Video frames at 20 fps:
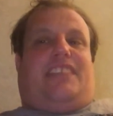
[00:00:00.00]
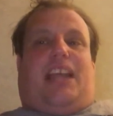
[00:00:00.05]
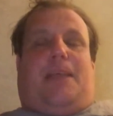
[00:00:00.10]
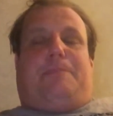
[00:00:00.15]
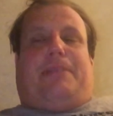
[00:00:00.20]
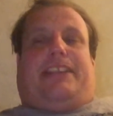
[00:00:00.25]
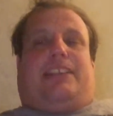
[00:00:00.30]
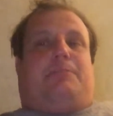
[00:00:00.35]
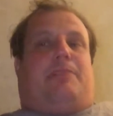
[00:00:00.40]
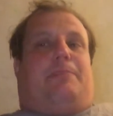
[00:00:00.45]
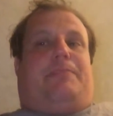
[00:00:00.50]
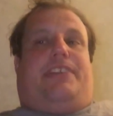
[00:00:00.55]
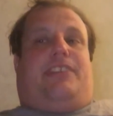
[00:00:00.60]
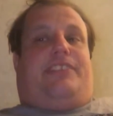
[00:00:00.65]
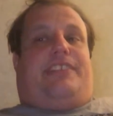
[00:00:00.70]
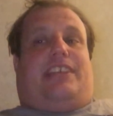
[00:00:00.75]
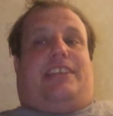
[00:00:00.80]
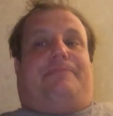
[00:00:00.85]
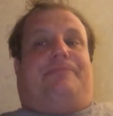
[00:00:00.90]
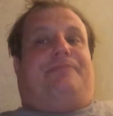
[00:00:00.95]
I picked them up in
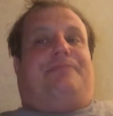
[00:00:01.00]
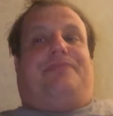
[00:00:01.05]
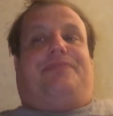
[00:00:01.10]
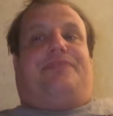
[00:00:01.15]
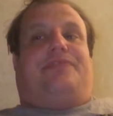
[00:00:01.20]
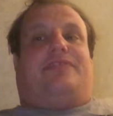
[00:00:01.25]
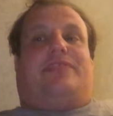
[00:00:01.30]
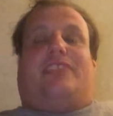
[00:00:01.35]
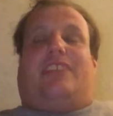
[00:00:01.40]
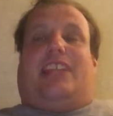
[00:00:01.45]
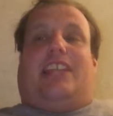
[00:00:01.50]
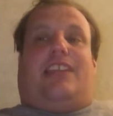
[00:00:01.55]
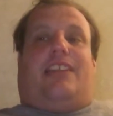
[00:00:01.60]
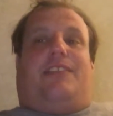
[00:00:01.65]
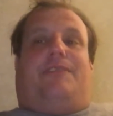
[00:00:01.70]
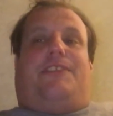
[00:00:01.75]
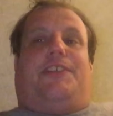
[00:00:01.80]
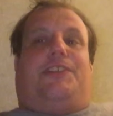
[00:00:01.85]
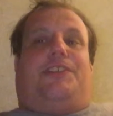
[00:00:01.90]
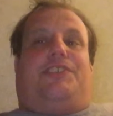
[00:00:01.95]
no time. Like,
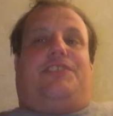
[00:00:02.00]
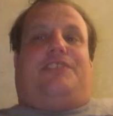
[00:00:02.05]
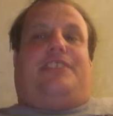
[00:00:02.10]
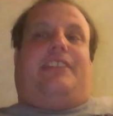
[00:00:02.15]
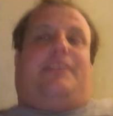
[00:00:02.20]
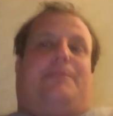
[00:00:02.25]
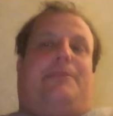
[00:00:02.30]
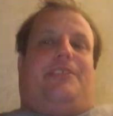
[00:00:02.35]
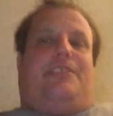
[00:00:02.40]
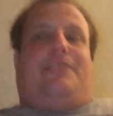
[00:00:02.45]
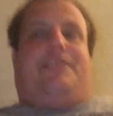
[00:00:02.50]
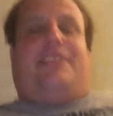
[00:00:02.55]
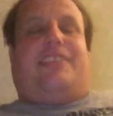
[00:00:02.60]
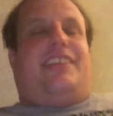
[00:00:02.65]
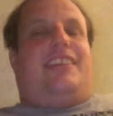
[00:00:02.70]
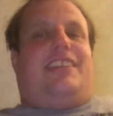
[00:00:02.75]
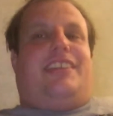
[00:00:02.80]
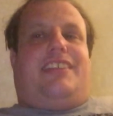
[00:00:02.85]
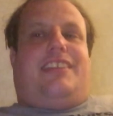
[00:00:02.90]
if you're used to the moves.